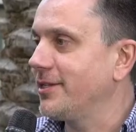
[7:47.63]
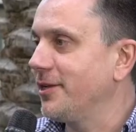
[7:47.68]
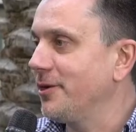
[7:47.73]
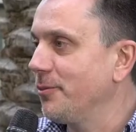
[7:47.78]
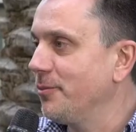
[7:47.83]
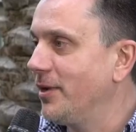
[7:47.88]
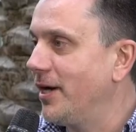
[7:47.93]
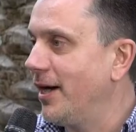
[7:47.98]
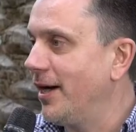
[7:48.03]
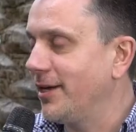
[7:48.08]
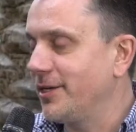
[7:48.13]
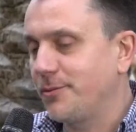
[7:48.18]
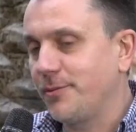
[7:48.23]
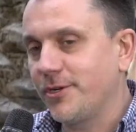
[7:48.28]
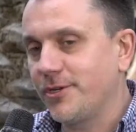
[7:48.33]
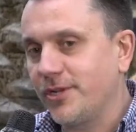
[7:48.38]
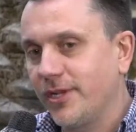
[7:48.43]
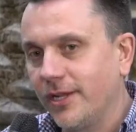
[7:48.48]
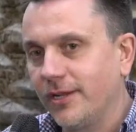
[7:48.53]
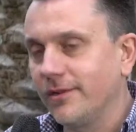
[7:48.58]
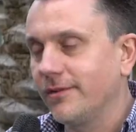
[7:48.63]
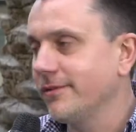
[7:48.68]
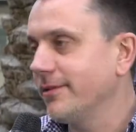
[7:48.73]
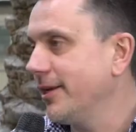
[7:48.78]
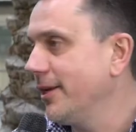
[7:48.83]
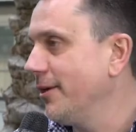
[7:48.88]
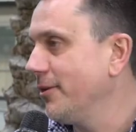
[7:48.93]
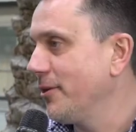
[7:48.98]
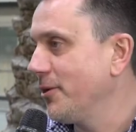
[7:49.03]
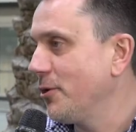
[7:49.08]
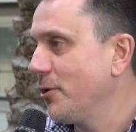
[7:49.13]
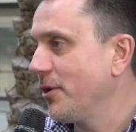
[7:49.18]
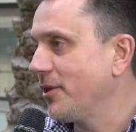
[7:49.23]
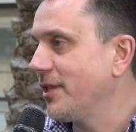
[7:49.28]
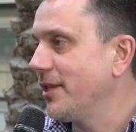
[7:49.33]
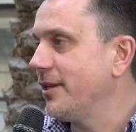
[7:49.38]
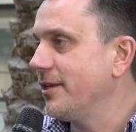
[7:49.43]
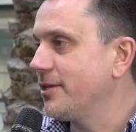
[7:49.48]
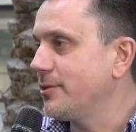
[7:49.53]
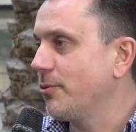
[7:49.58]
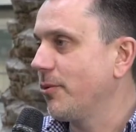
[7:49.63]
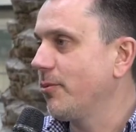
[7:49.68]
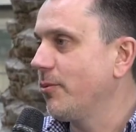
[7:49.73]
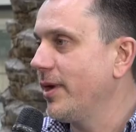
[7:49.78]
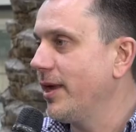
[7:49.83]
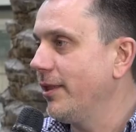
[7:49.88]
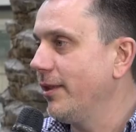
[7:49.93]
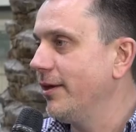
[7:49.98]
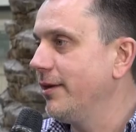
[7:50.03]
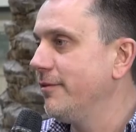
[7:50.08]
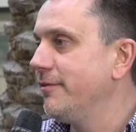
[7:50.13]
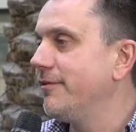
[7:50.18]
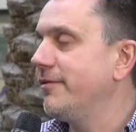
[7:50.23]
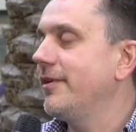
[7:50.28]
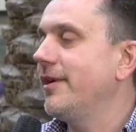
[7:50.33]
that you'll buy, especially in, you know, the Northeast where we live,